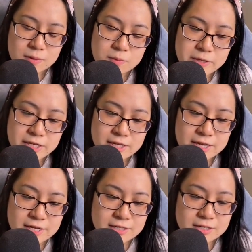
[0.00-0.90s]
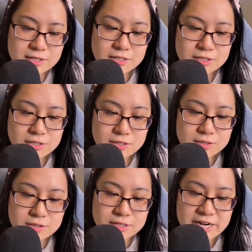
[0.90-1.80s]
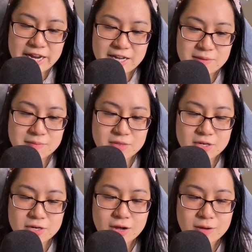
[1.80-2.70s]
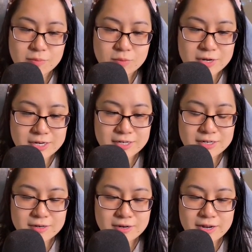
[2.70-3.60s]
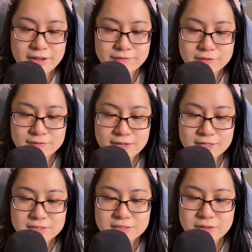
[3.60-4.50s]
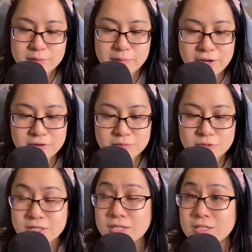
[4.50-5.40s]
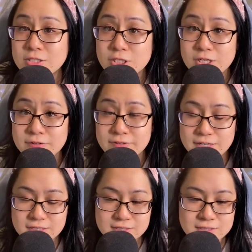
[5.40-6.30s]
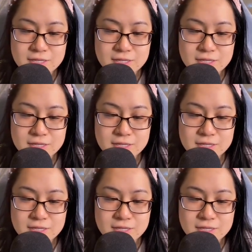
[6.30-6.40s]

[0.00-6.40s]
we can name the top one f of x and the bottom one g of x.